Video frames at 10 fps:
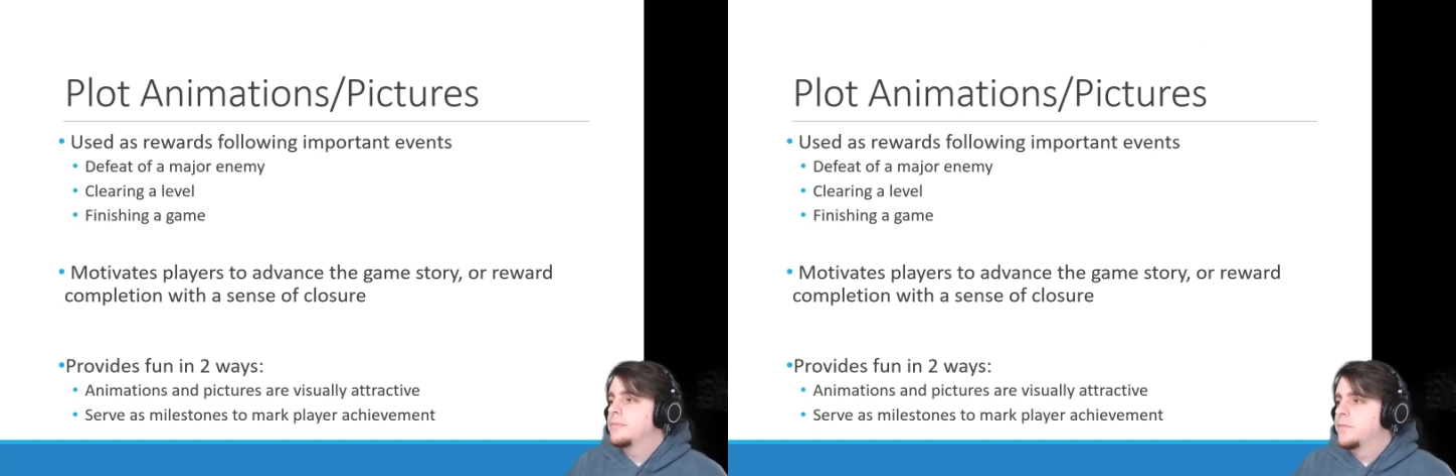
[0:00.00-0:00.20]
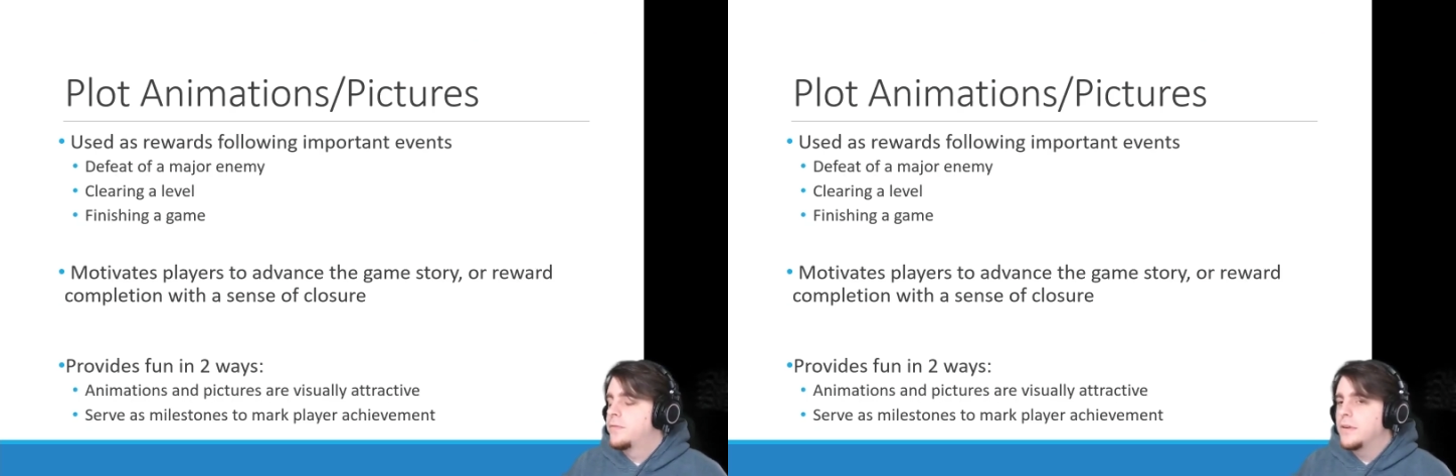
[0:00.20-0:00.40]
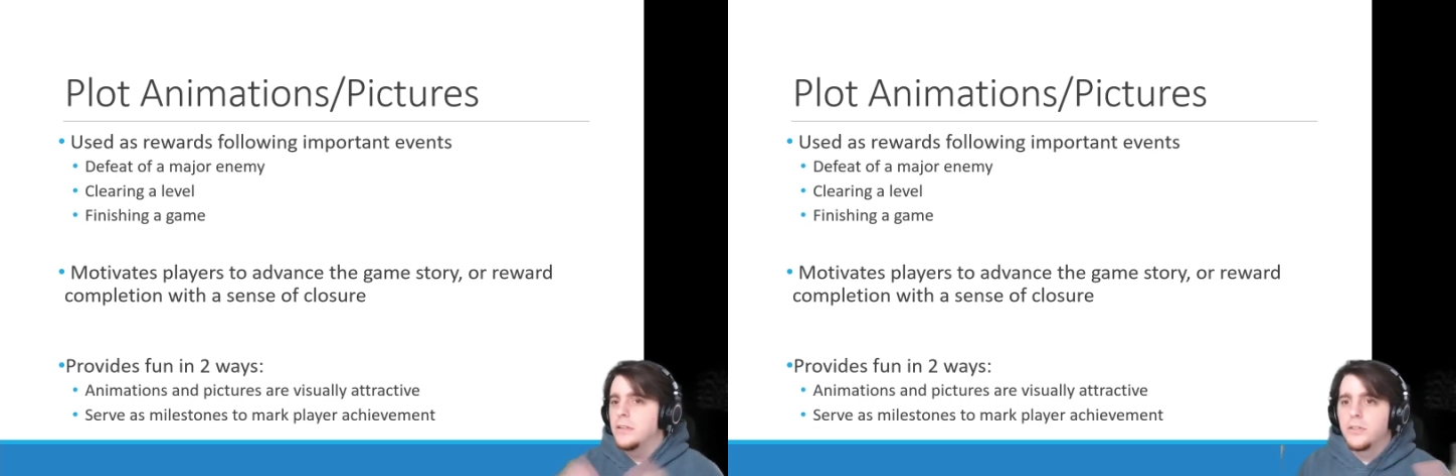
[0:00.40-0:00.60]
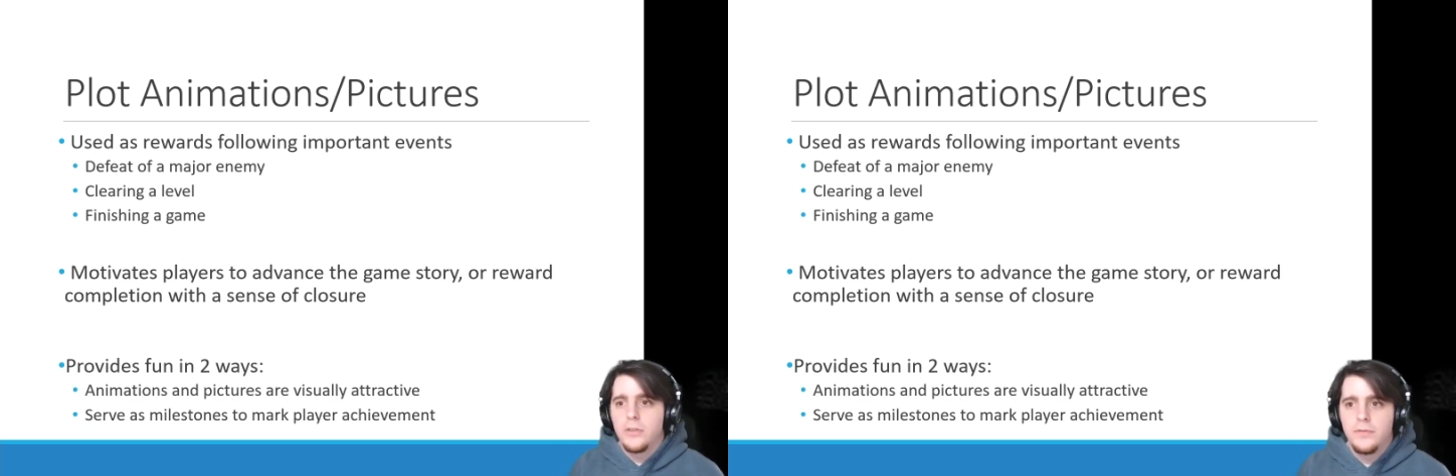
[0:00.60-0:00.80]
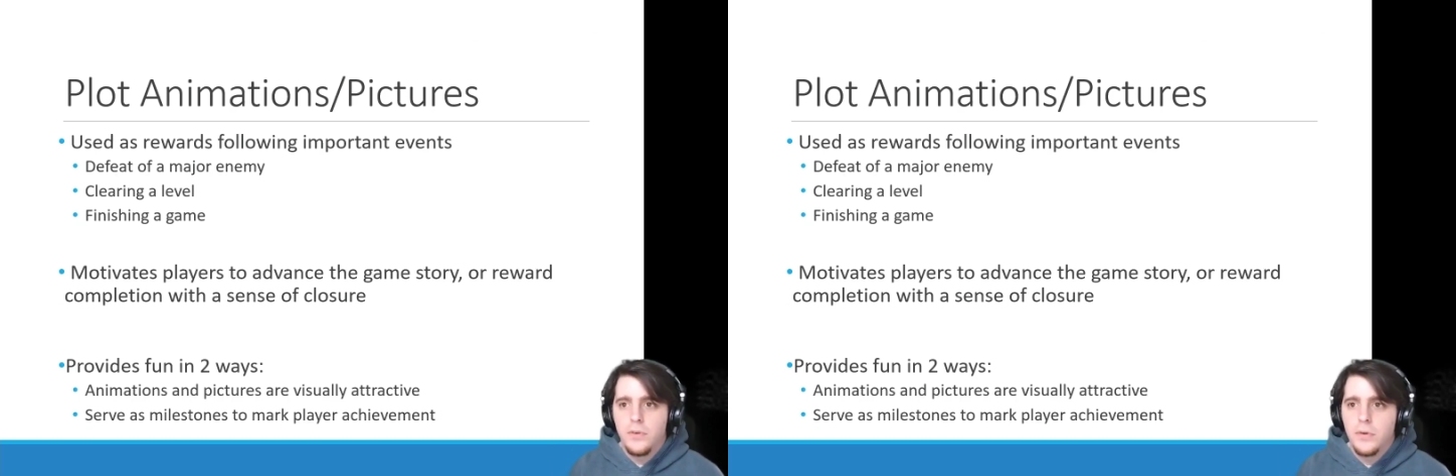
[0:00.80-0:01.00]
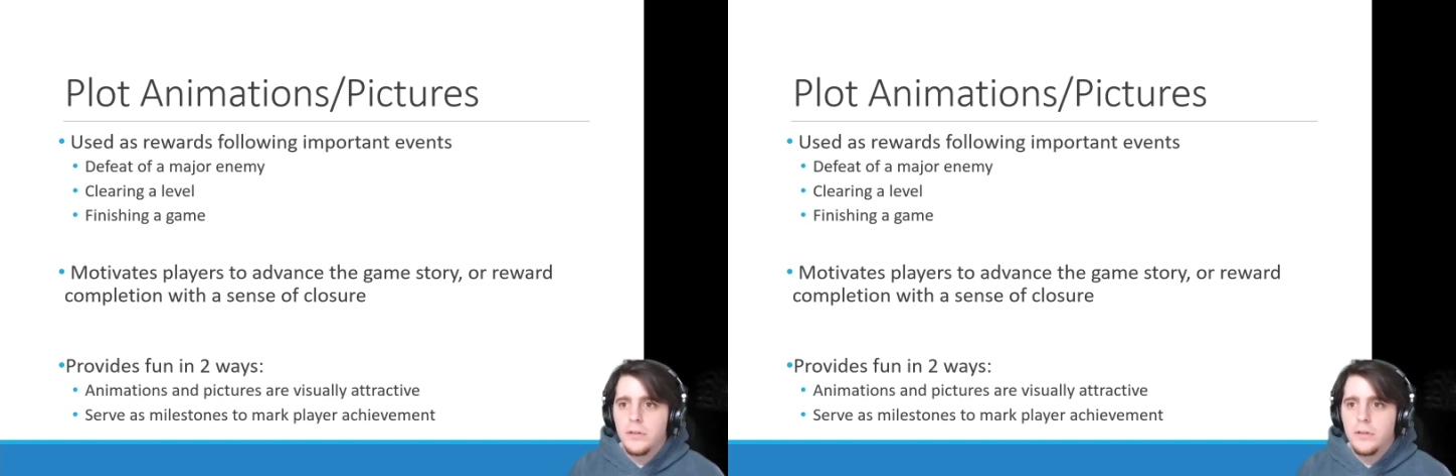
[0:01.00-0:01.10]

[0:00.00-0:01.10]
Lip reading: Fairly straightforward.